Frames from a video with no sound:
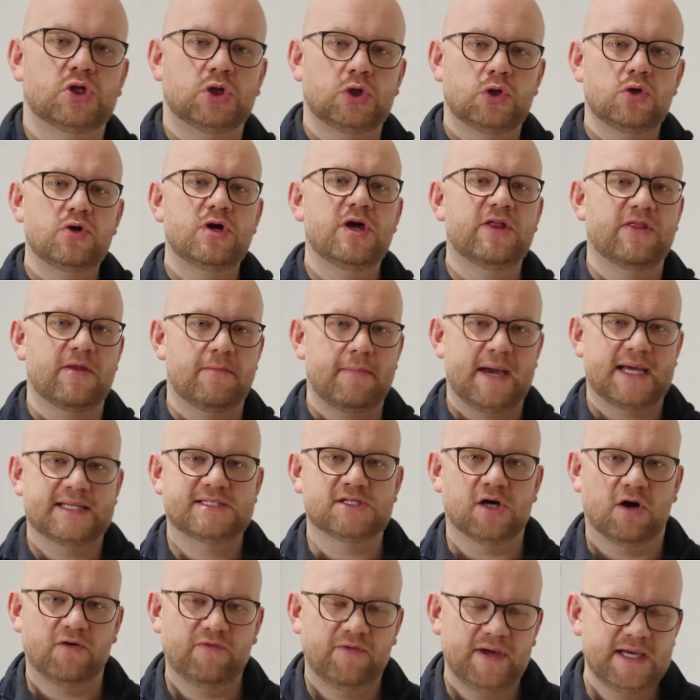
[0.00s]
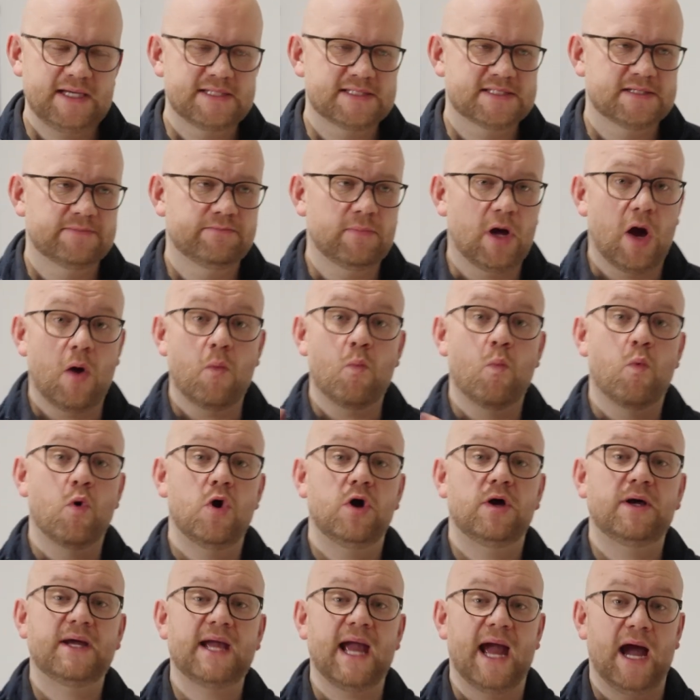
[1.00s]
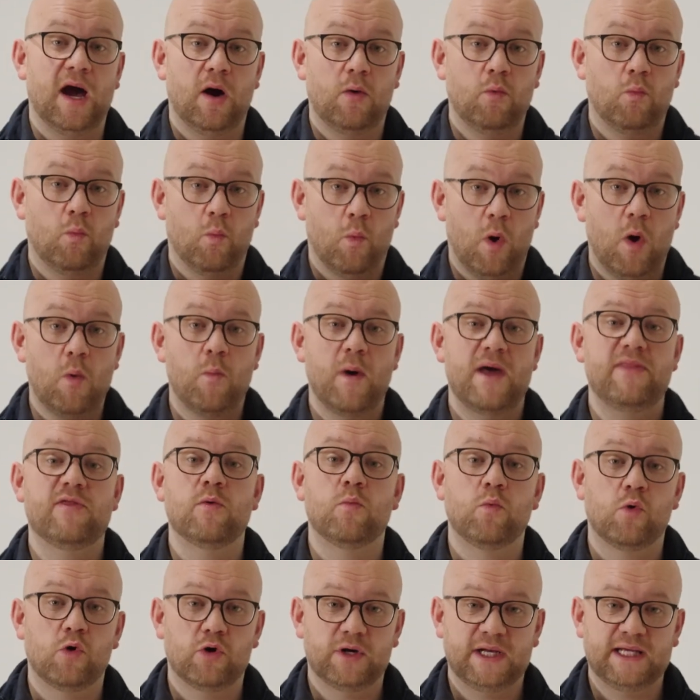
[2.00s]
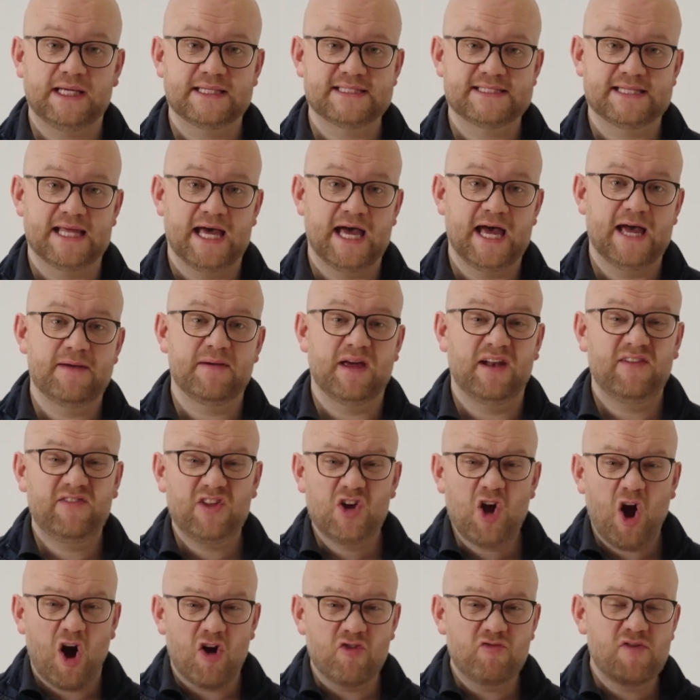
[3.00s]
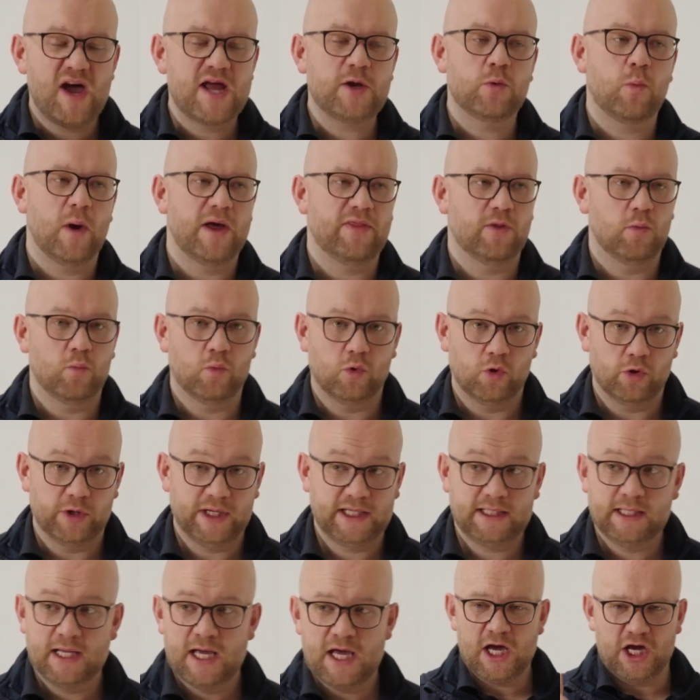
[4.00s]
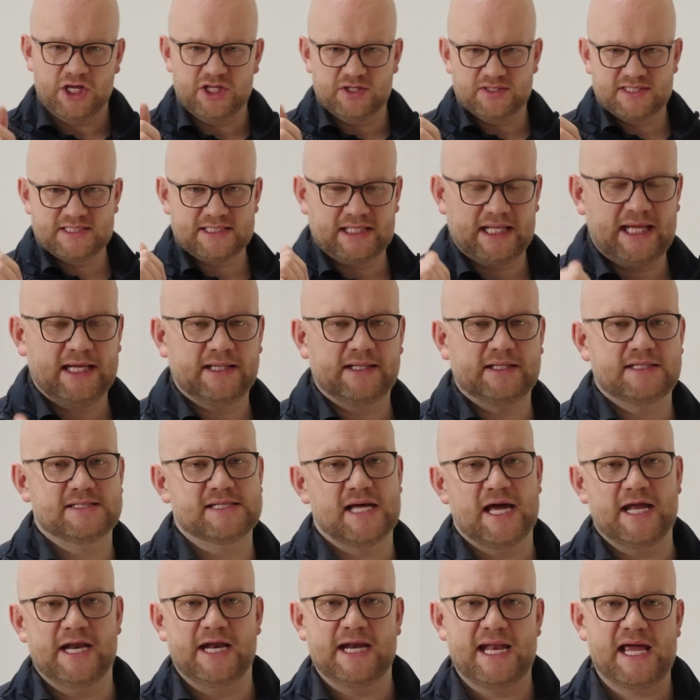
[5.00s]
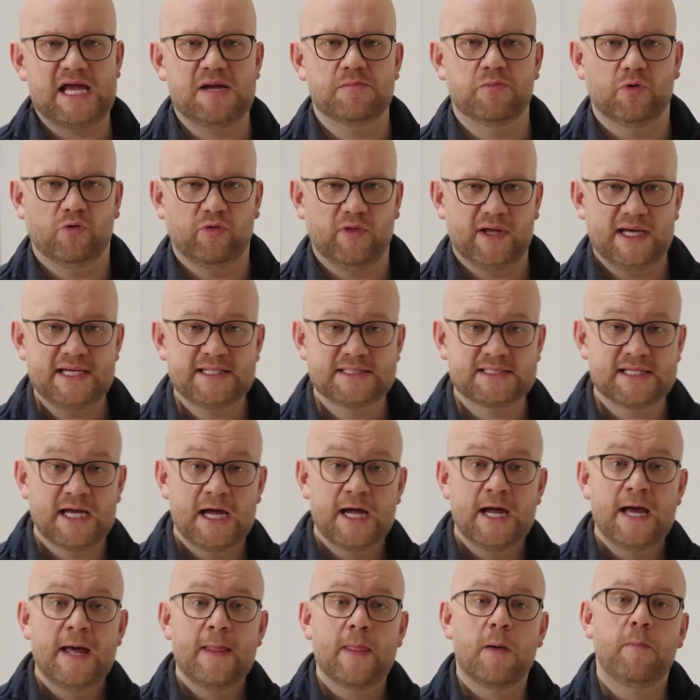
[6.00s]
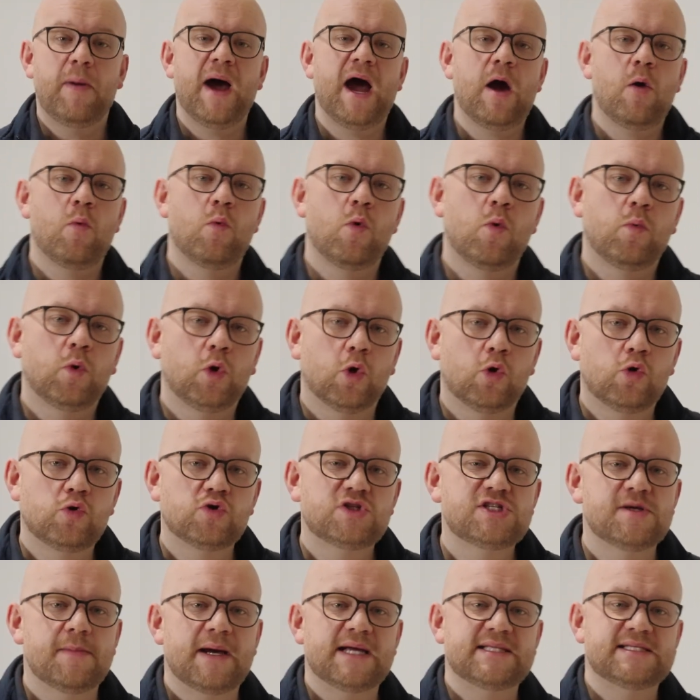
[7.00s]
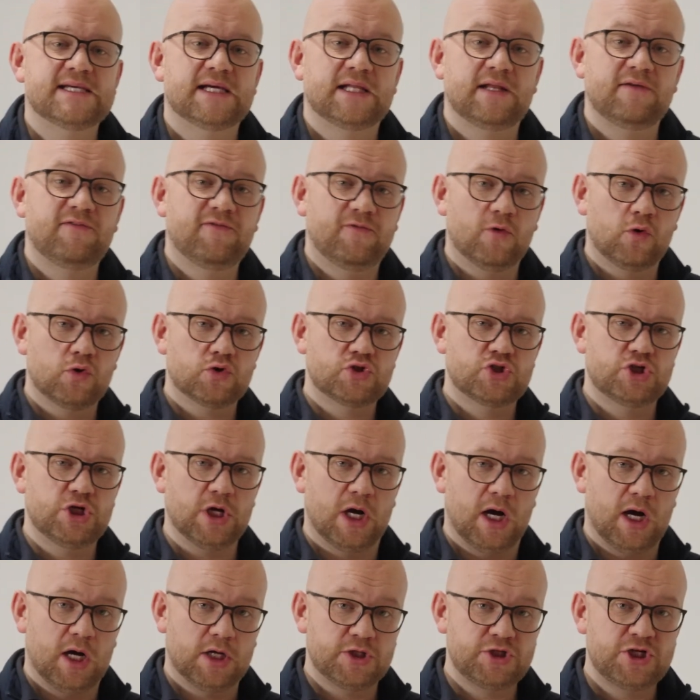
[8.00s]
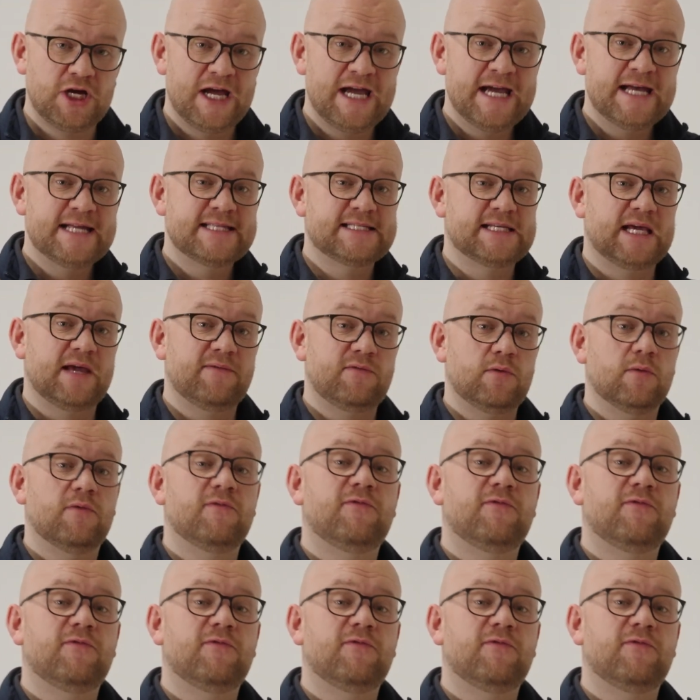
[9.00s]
look at the Met Office and work out what weather warning is there. And if you've got a red weather warning and you select and enable this, the Powerwall will automatically force charge to give you a